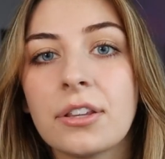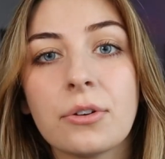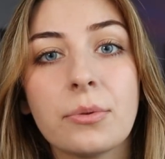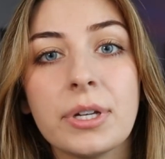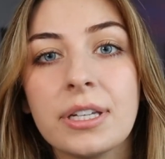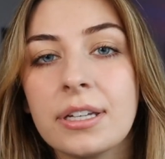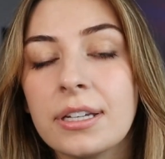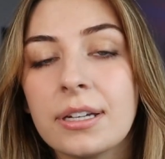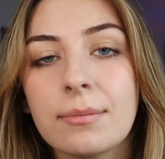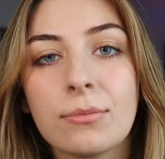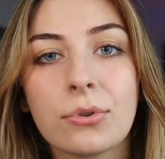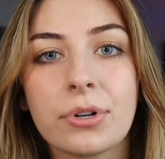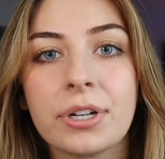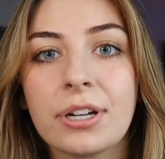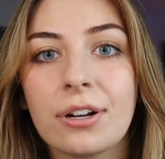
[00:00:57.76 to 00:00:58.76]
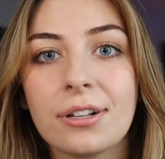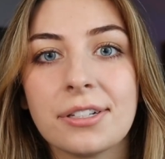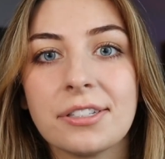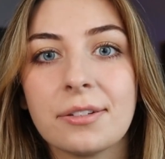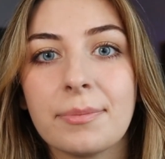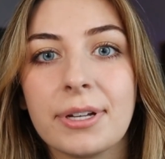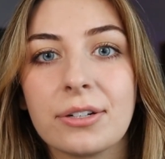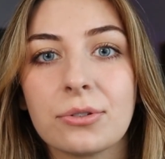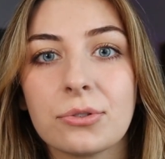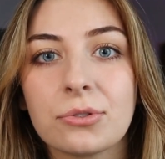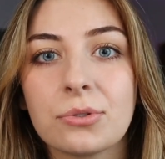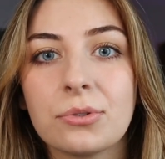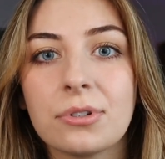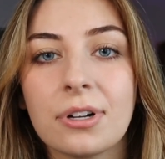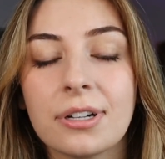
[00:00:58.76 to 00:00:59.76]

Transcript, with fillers: so that we can get more y'all into medical school,